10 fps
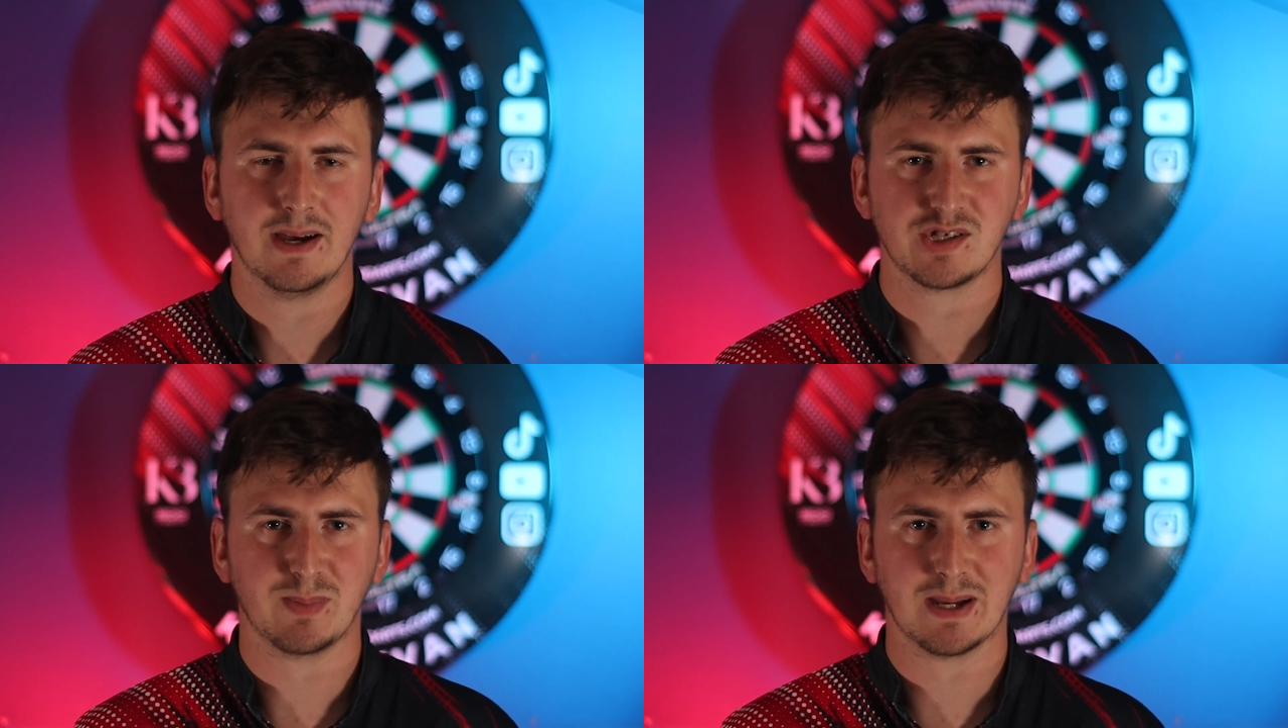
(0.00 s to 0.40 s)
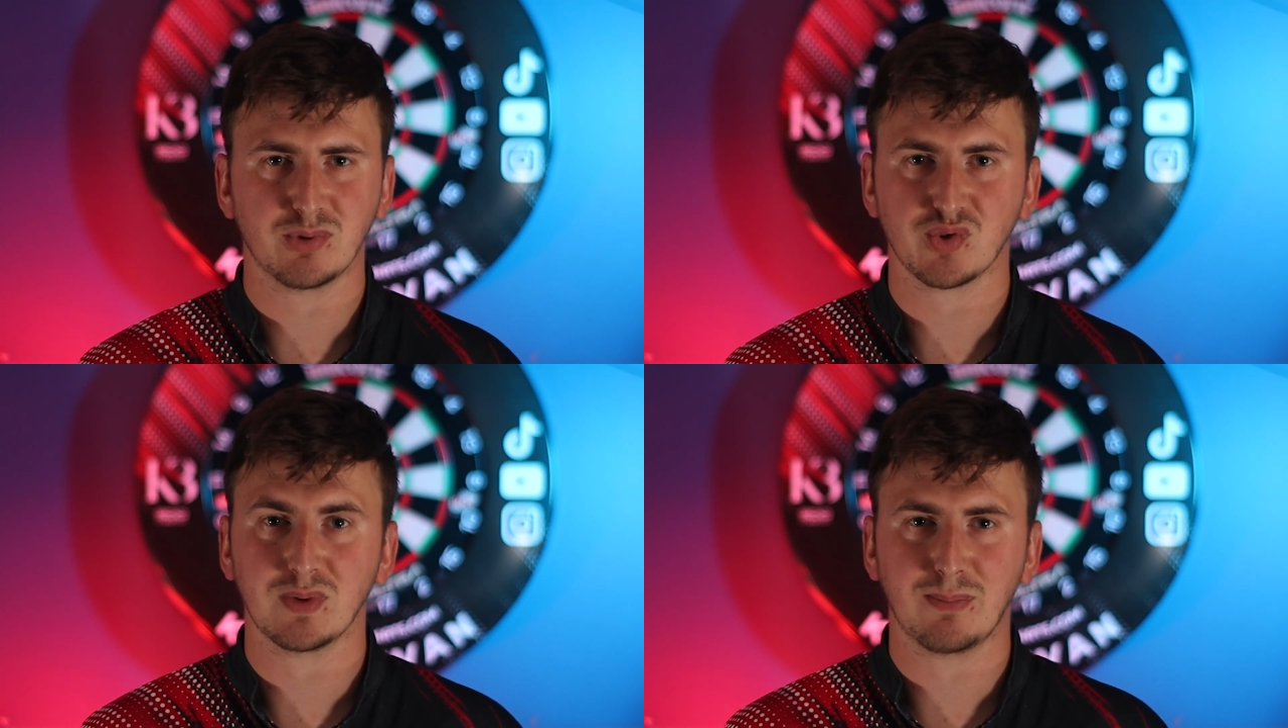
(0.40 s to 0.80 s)
to be able
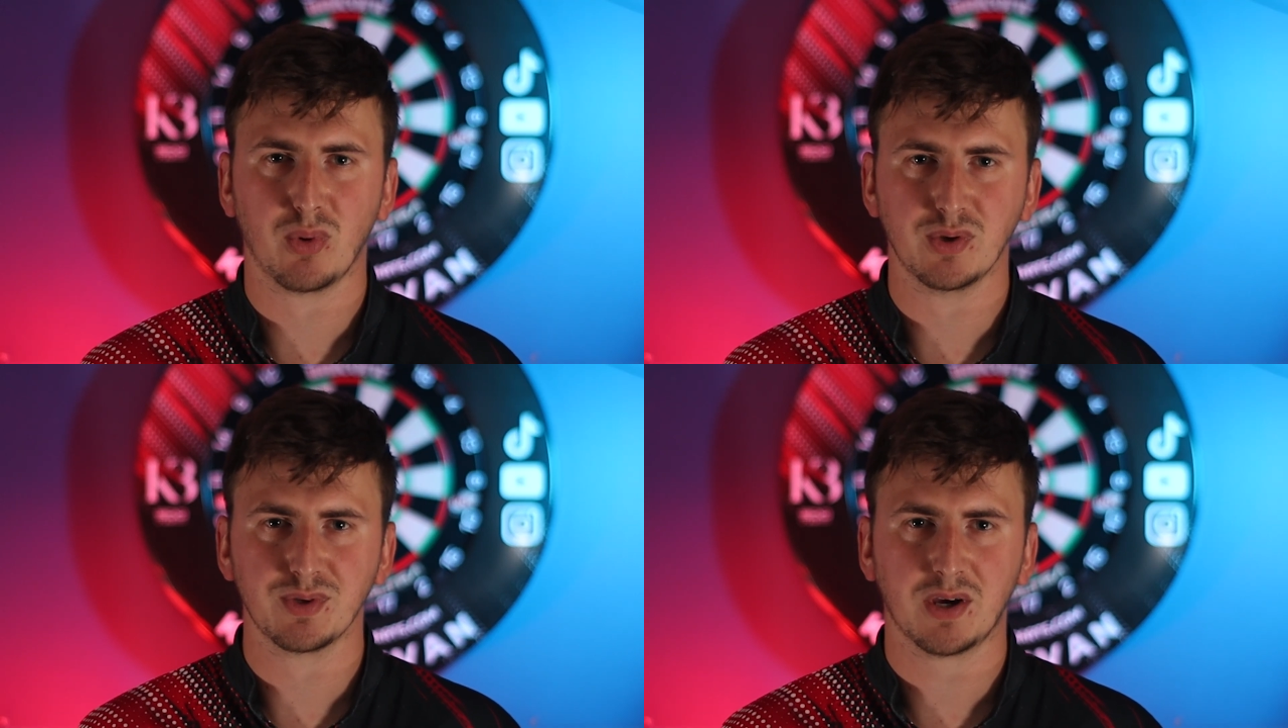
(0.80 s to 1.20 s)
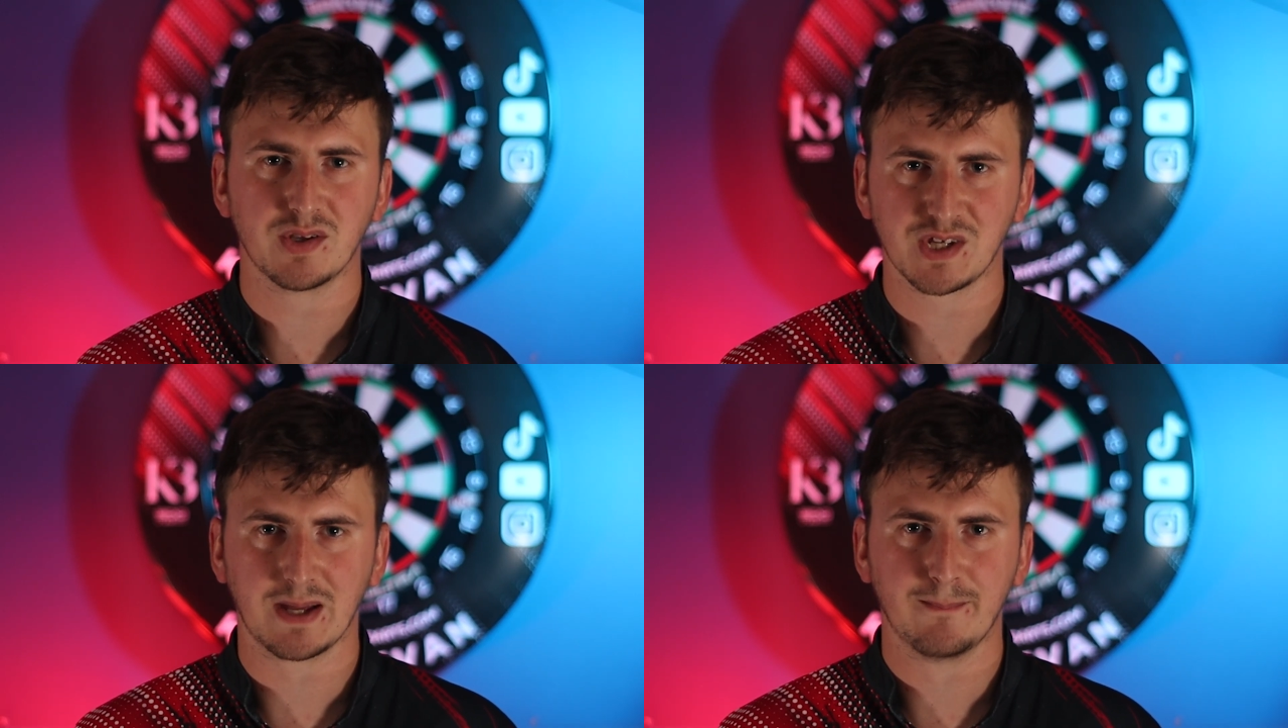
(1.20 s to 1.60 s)
to repoint your
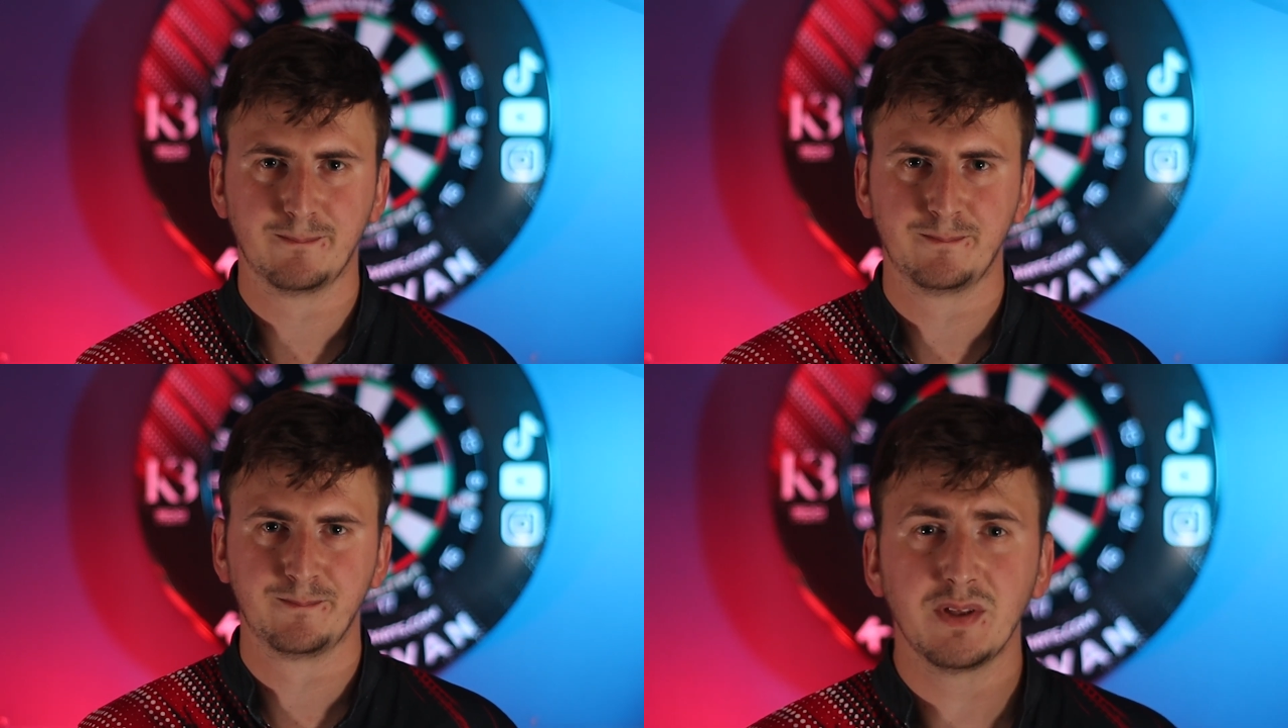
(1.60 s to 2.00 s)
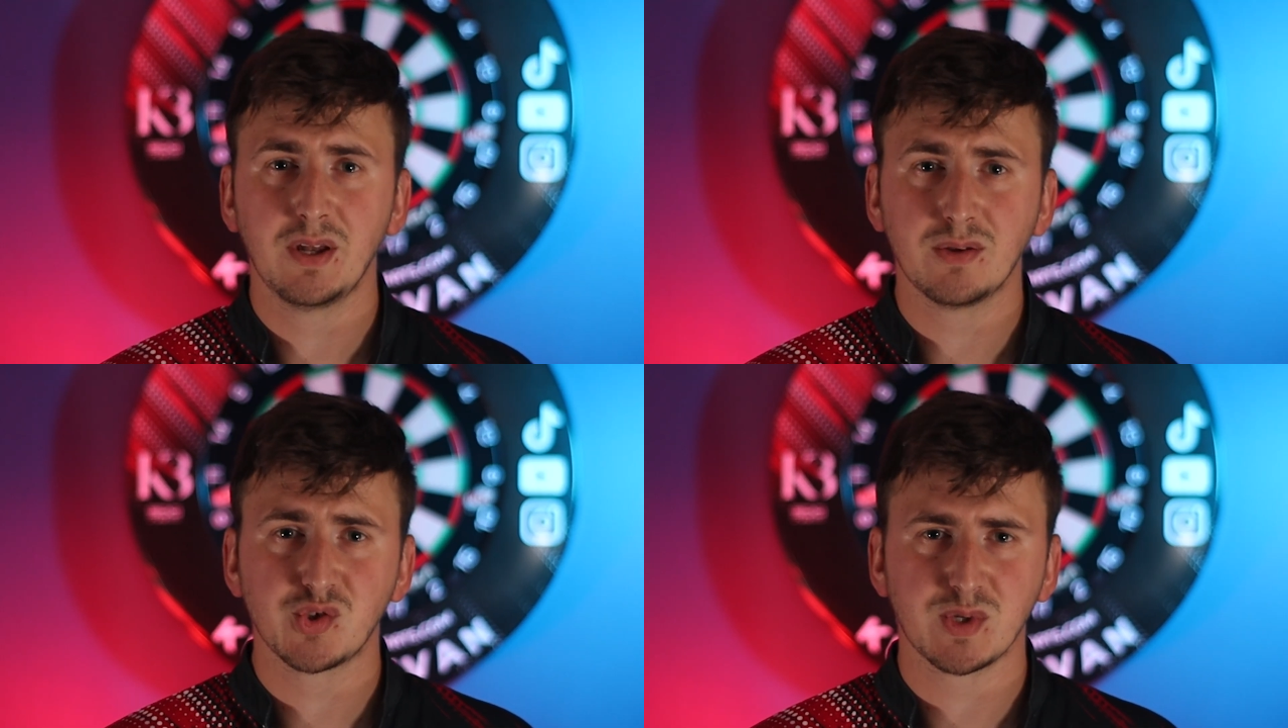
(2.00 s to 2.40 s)
darts again. For the
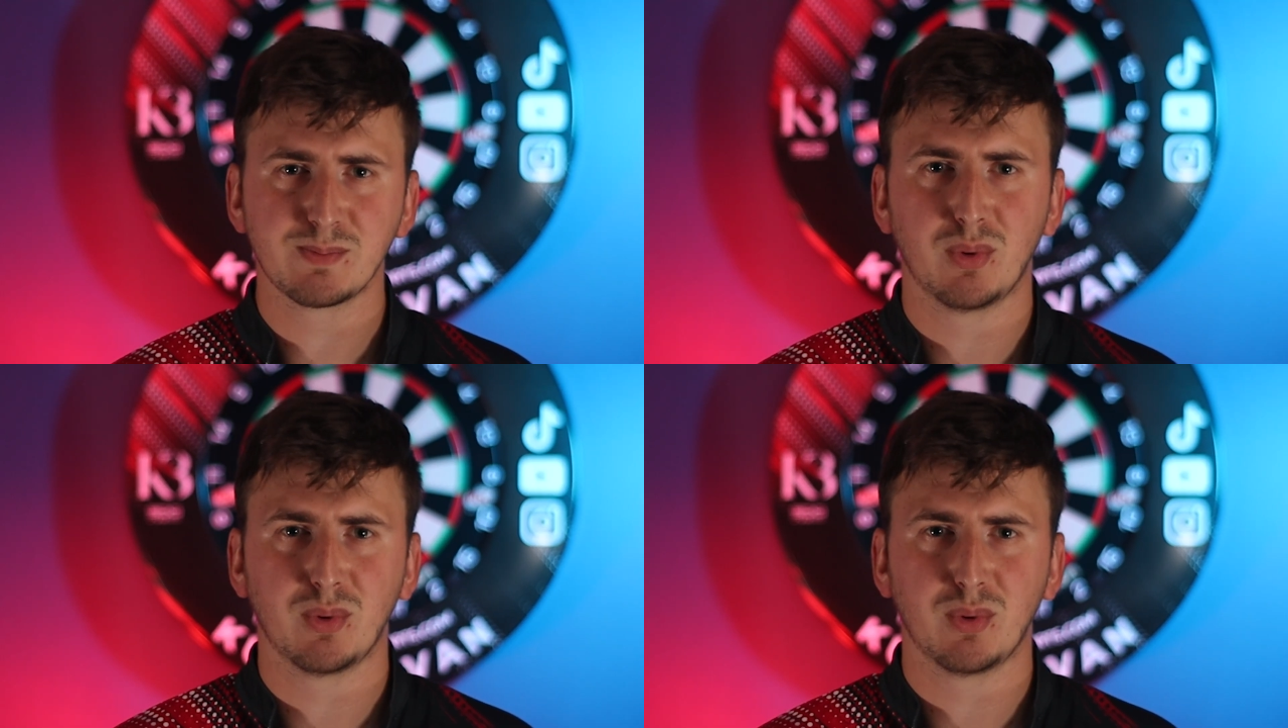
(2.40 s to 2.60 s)
non-Swiss